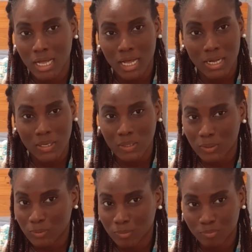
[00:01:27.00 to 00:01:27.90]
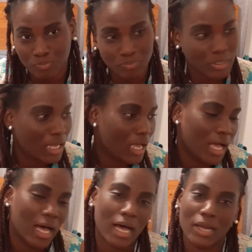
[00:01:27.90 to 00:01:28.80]
I
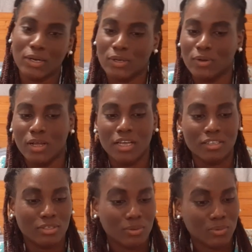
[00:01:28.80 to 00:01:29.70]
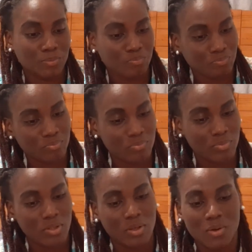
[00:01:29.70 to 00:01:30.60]
don't know. So
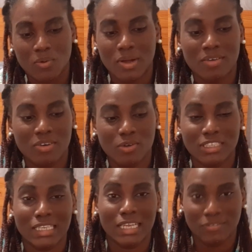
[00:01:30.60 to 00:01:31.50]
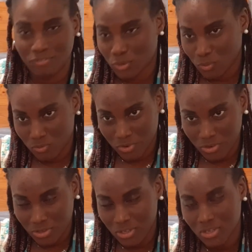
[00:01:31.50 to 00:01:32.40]
whatever was left over,